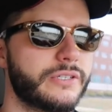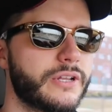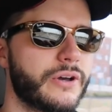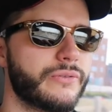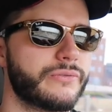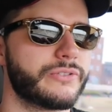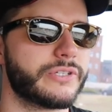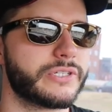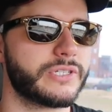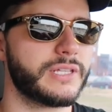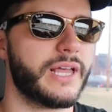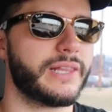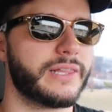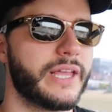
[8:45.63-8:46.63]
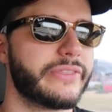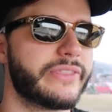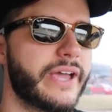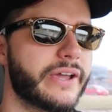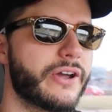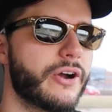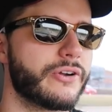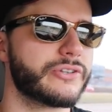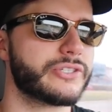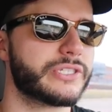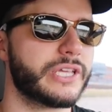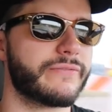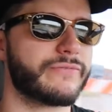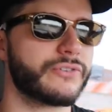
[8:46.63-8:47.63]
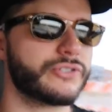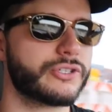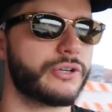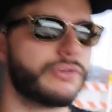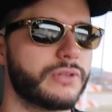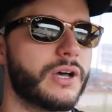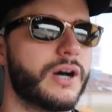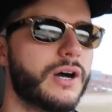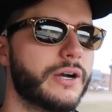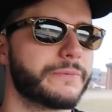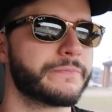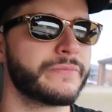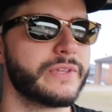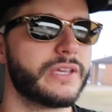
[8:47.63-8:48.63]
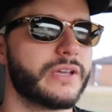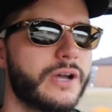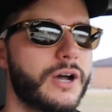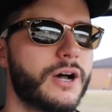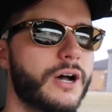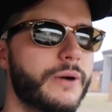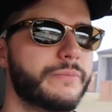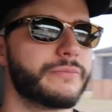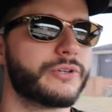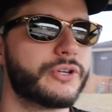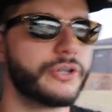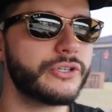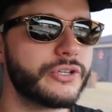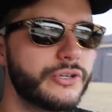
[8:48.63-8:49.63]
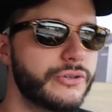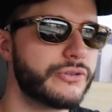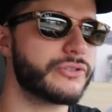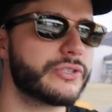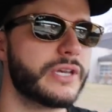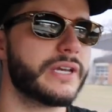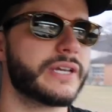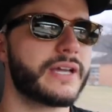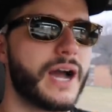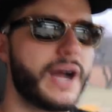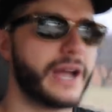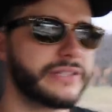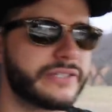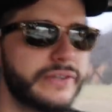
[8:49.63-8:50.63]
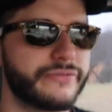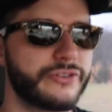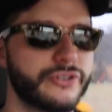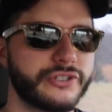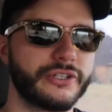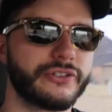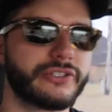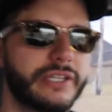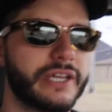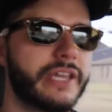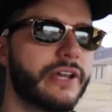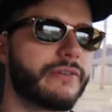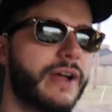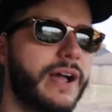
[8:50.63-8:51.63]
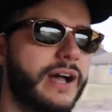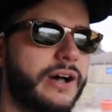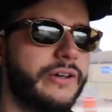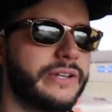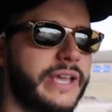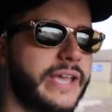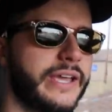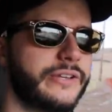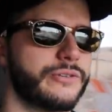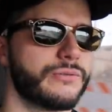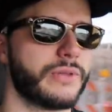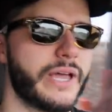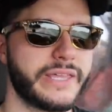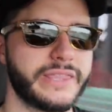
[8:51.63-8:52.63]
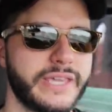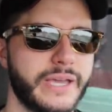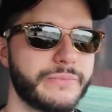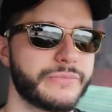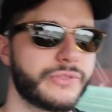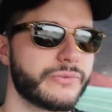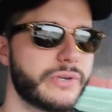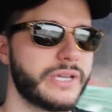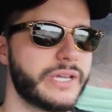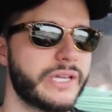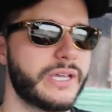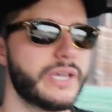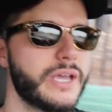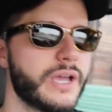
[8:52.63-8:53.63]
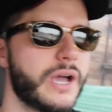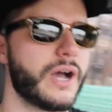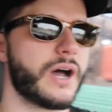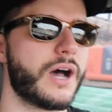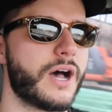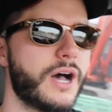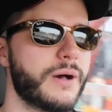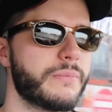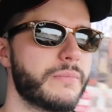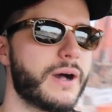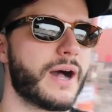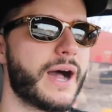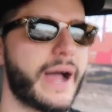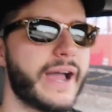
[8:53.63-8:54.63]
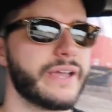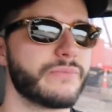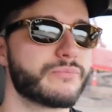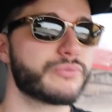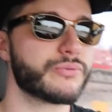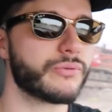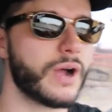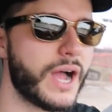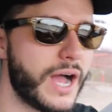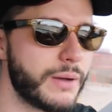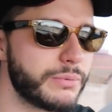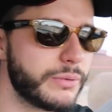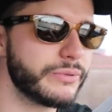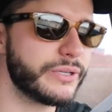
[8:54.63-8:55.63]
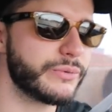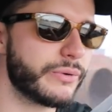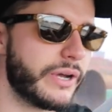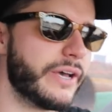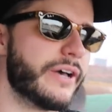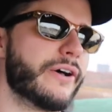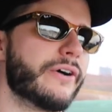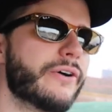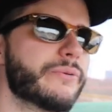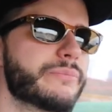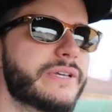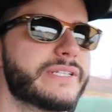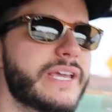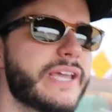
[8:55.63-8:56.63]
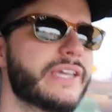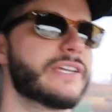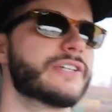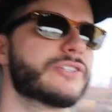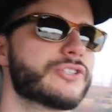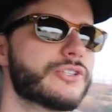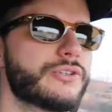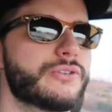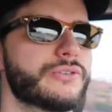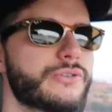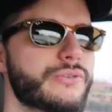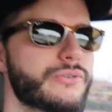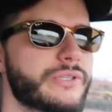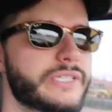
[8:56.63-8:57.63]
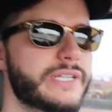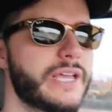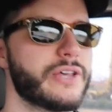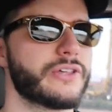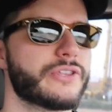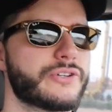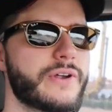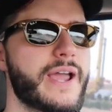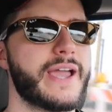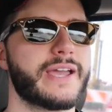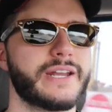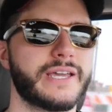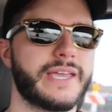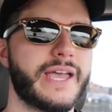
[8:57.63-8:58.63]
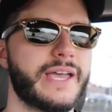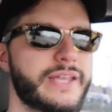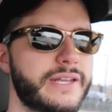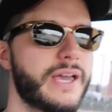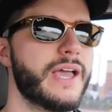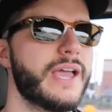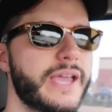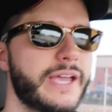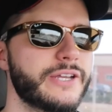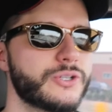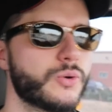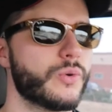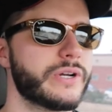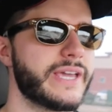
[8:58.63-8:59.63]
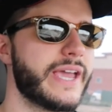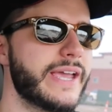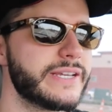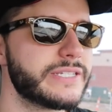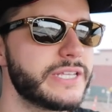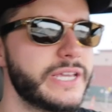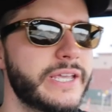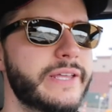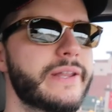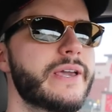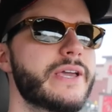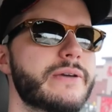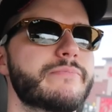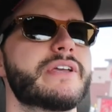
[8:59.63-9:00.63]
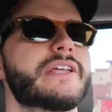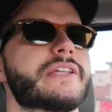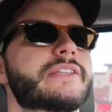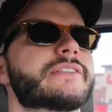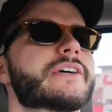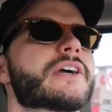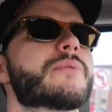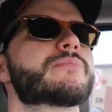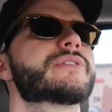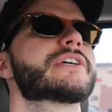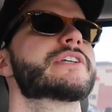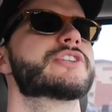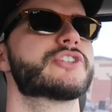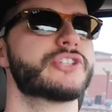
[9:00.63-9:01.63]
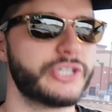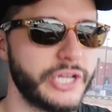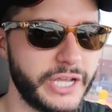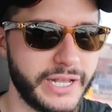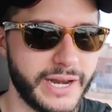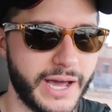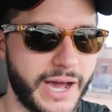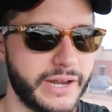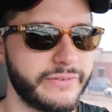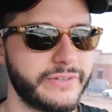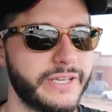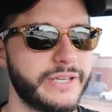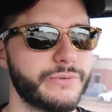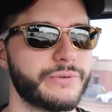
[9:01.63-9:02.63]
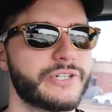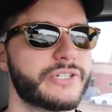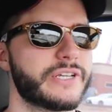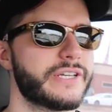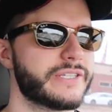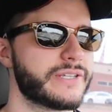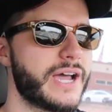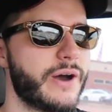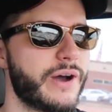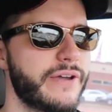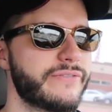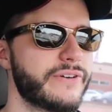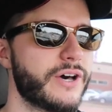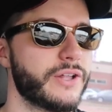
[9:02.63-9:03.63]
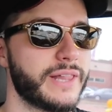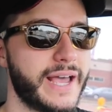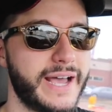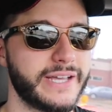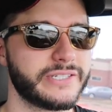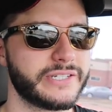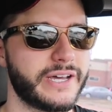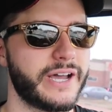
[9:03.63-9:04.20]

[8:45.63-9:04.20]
you know just let let that car sit for so long um, good news guys if you're still sticking around and you like the m3 um, I probably will be taking it to the Tail of the Dragon again in 2018, beating the complete shit out of it, which is how I felt last